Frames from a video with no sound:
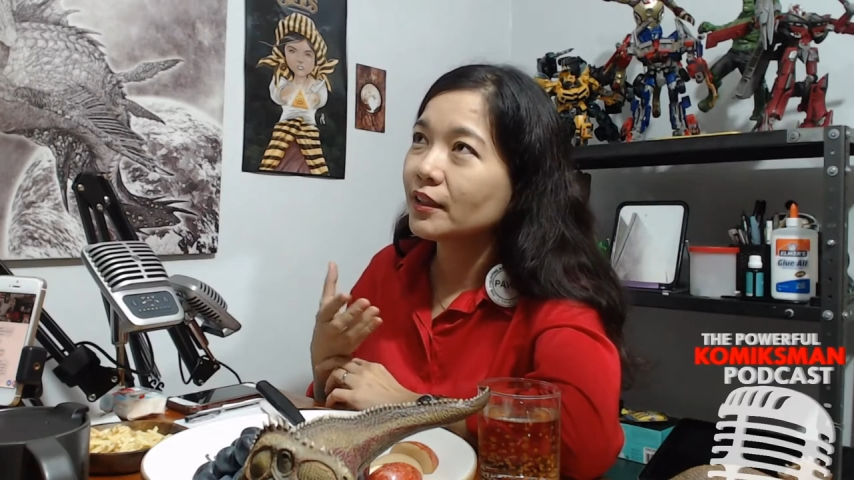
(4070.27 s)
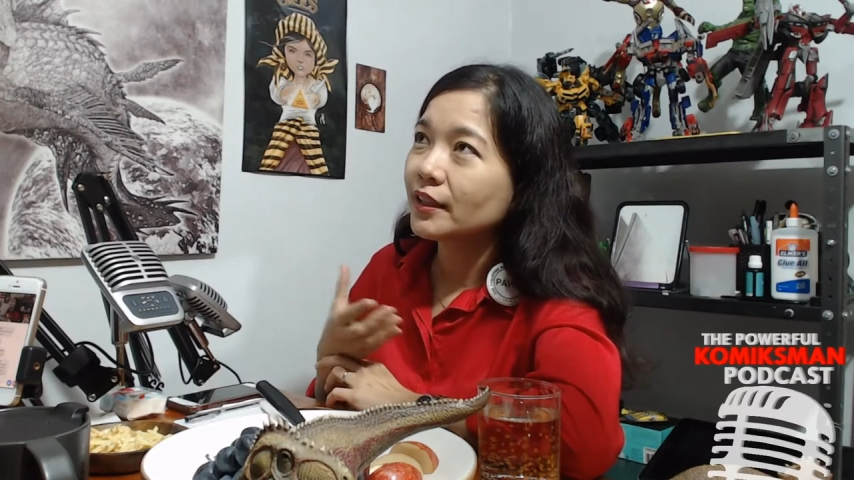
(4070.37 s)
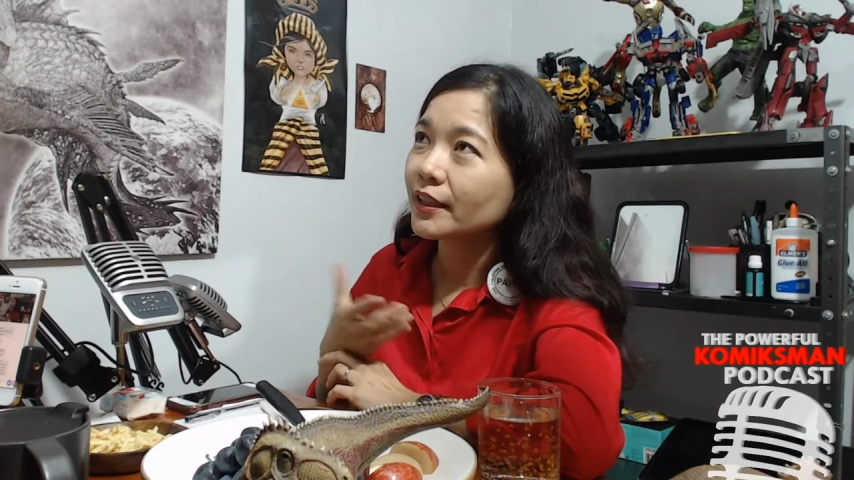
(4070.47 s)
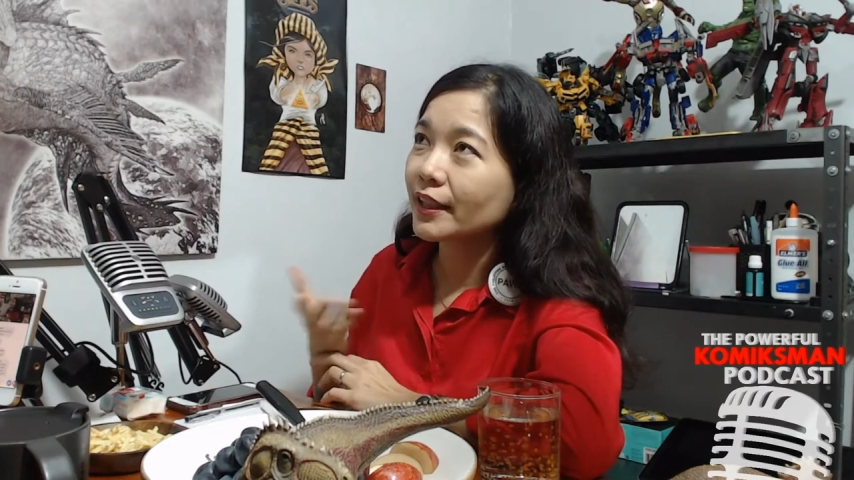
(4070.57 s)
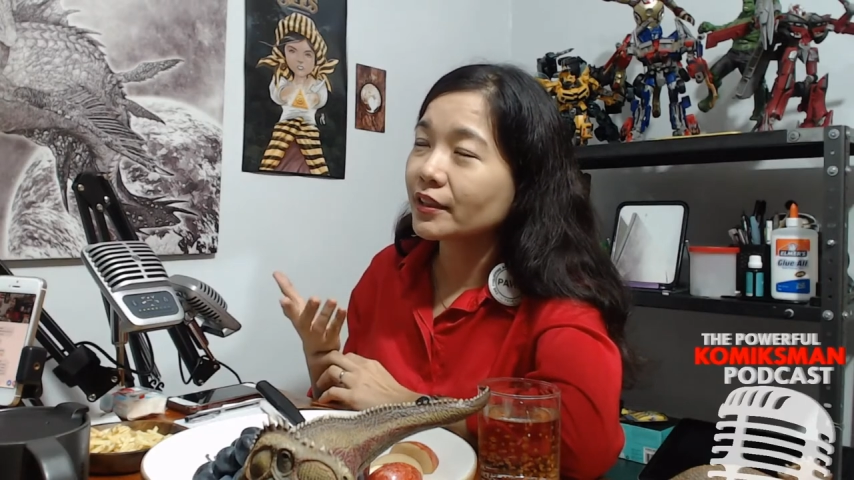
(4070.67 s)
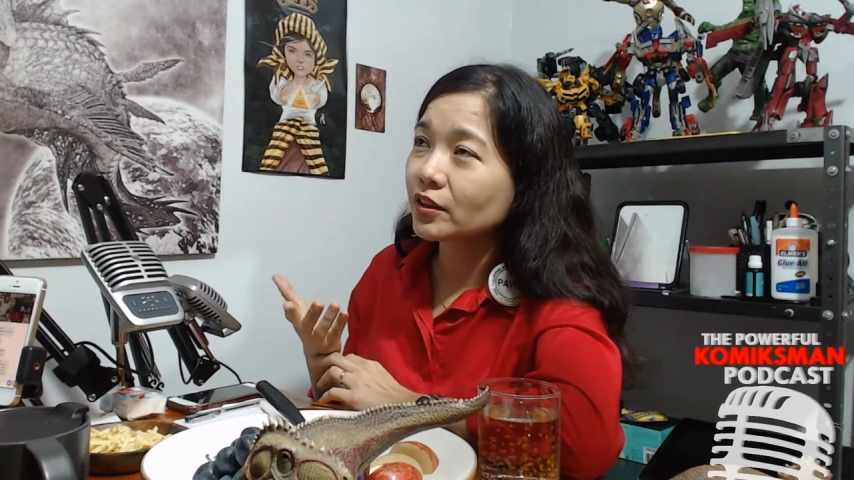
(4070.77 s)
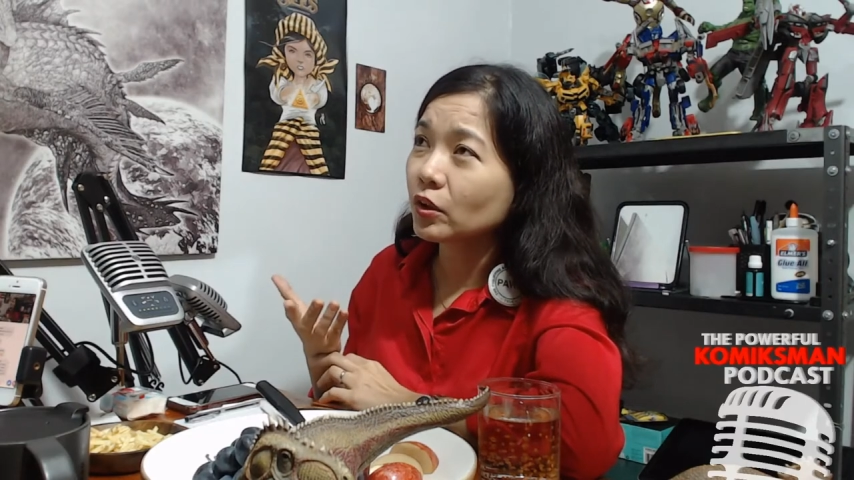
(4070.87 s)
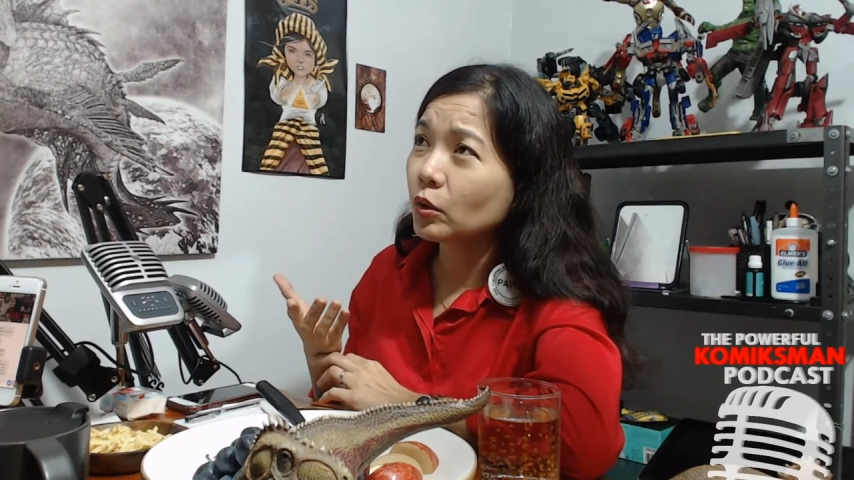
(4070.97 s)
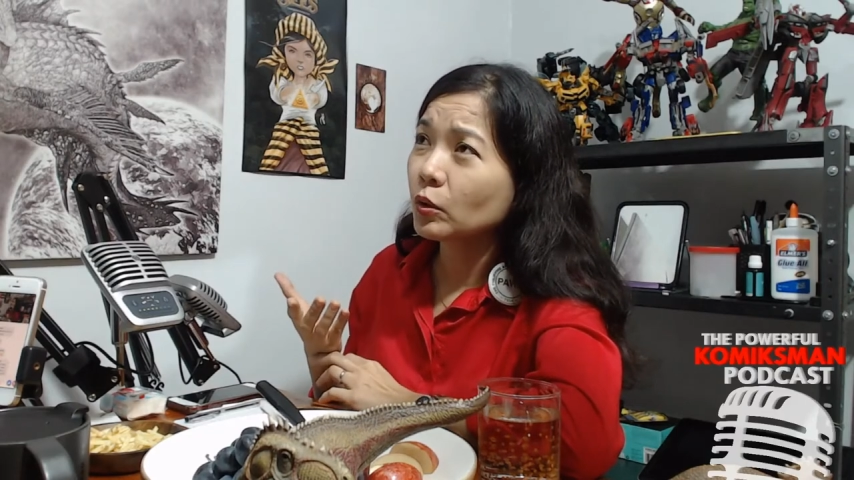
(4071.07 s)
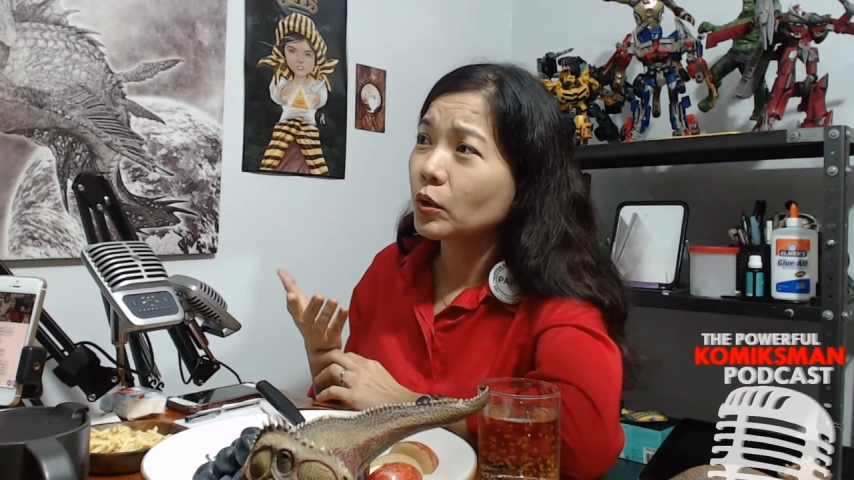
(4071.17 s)
can
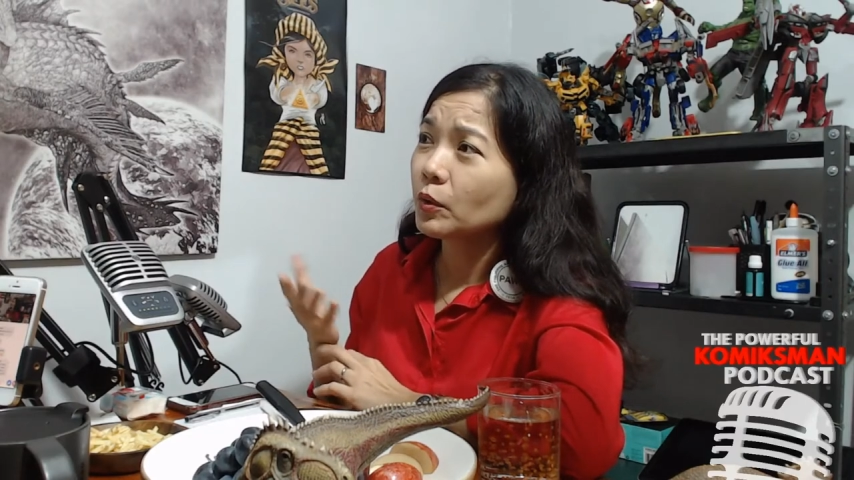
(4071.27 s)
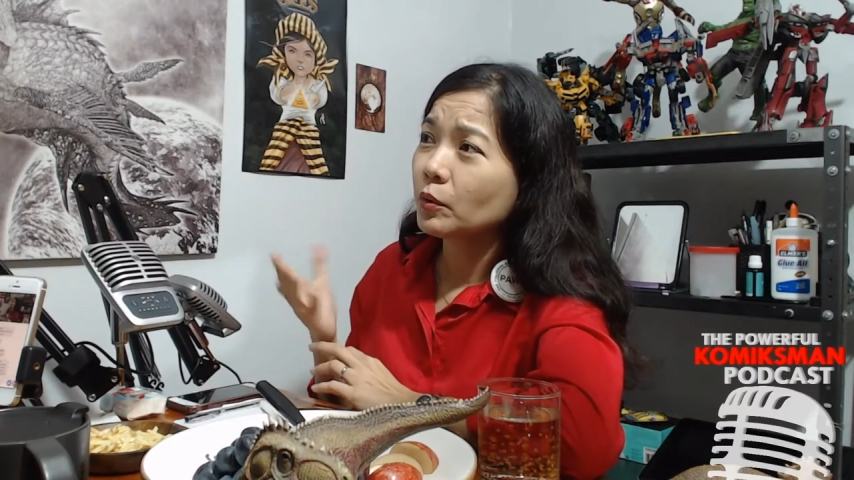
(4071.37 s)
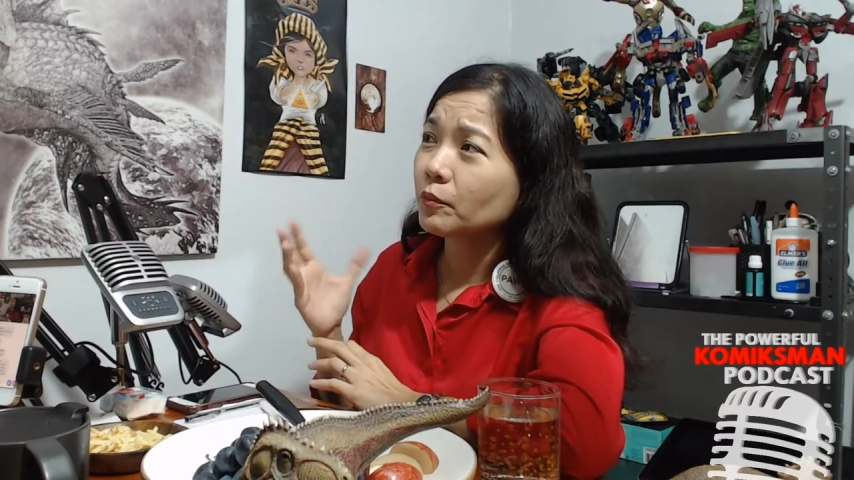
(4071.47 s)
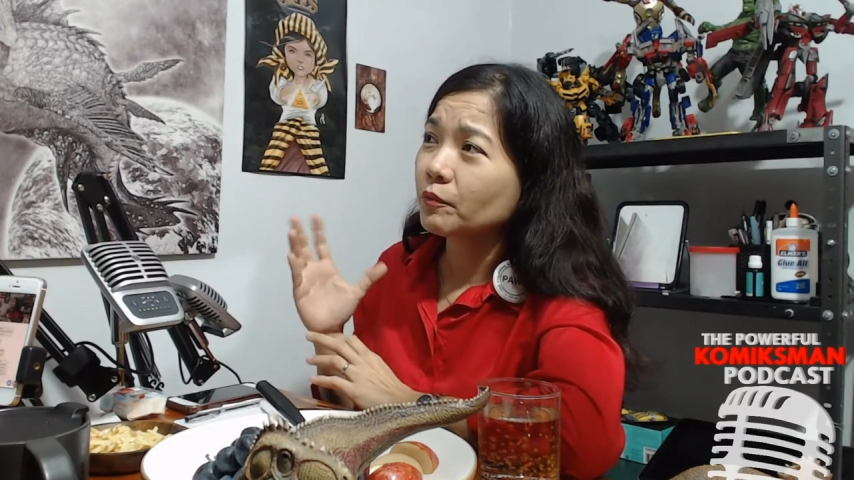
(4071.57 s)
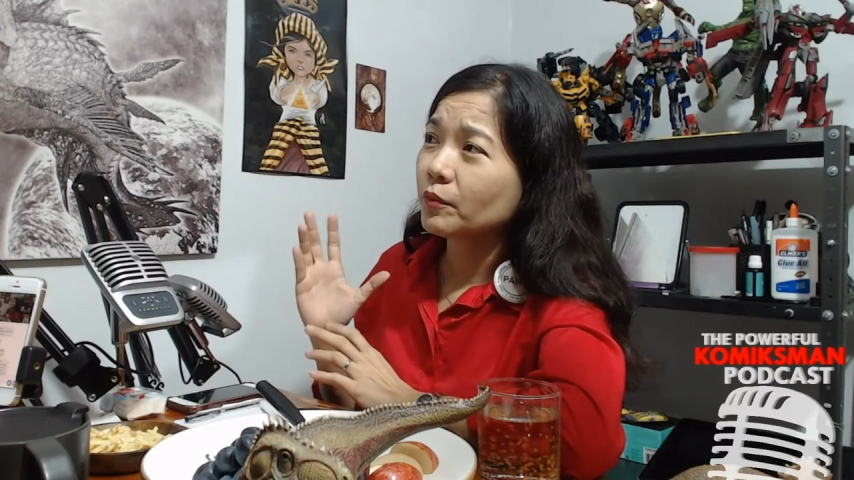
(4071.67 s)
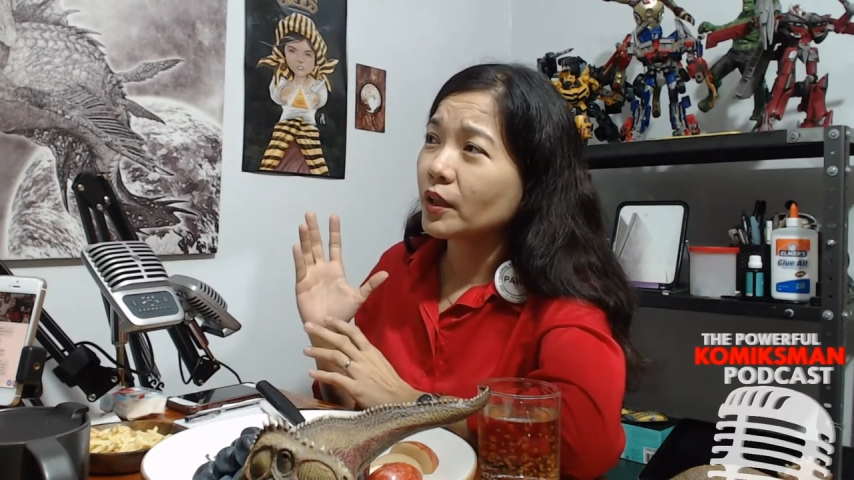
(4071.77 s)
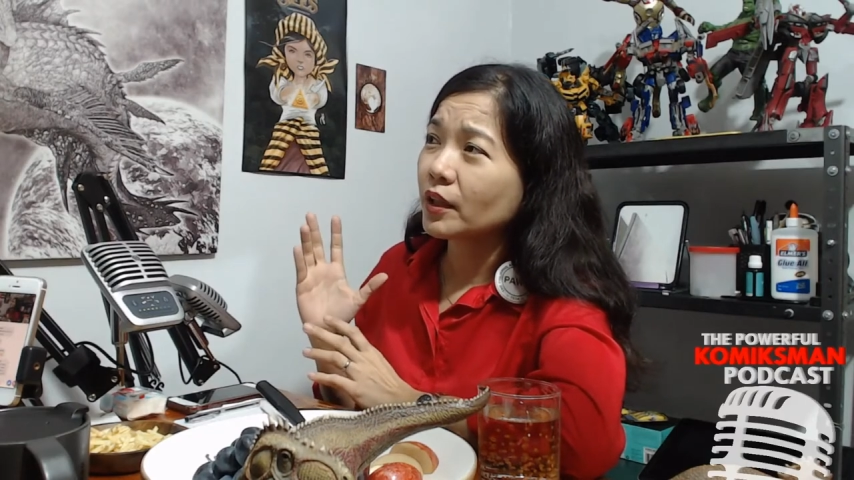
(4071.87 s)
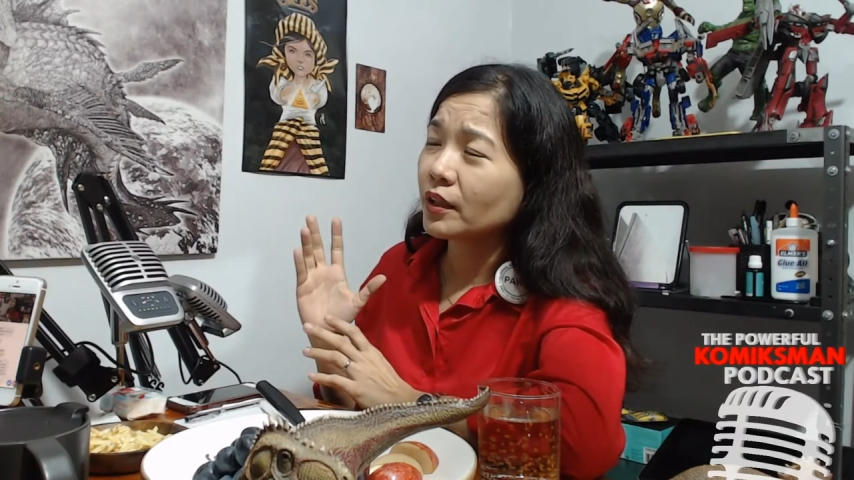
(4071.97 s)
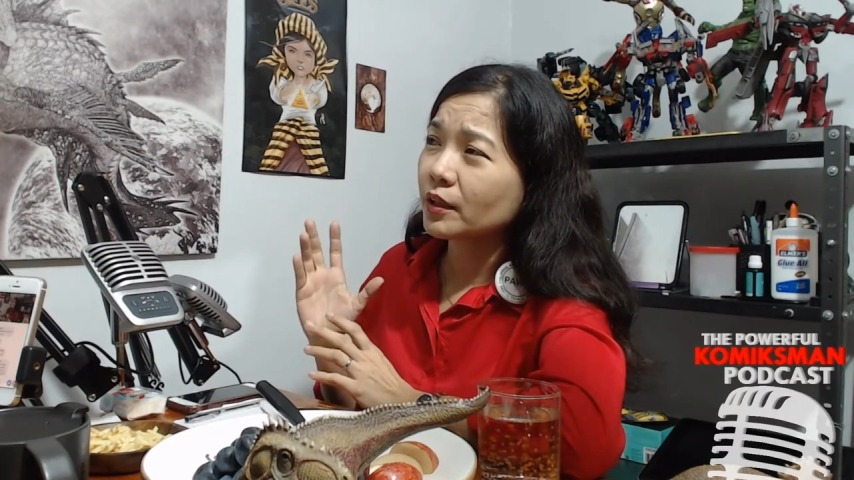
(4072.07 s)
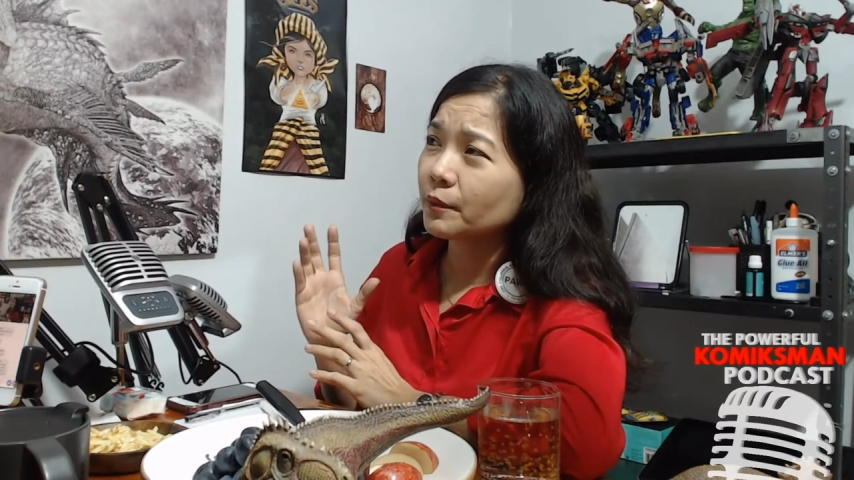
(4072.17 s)
go
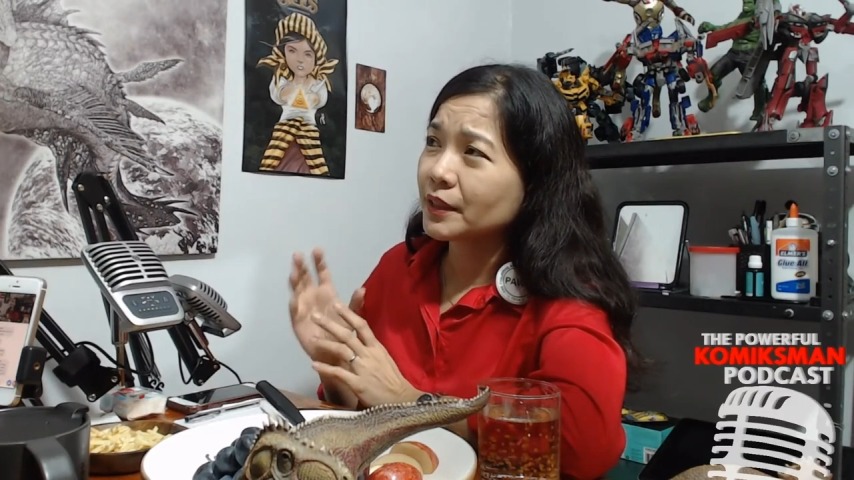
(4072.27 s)
Um,